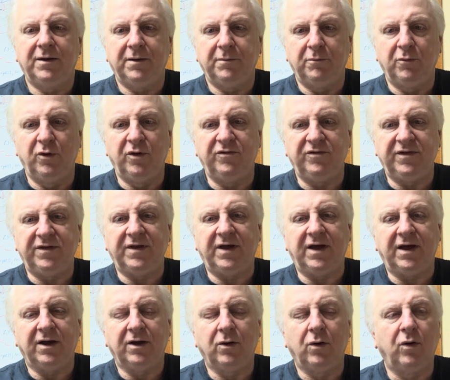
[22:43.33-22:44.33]
moving
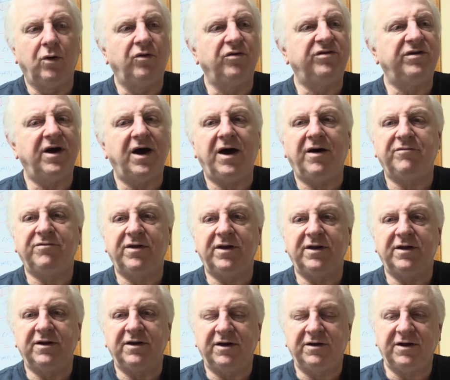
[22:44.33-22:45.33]
the coil shaft
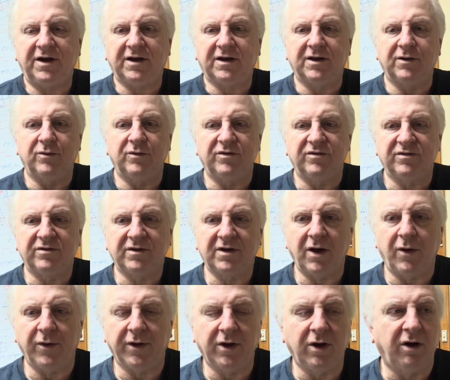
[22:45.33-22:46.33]
and the detector was
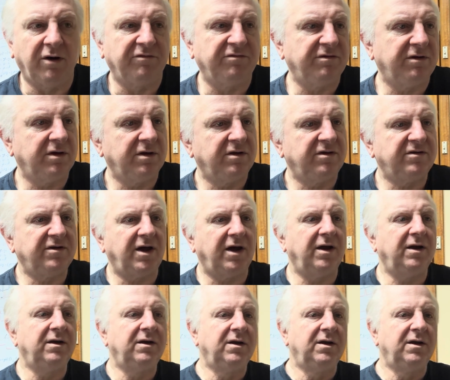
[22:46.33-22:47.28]
going off. So,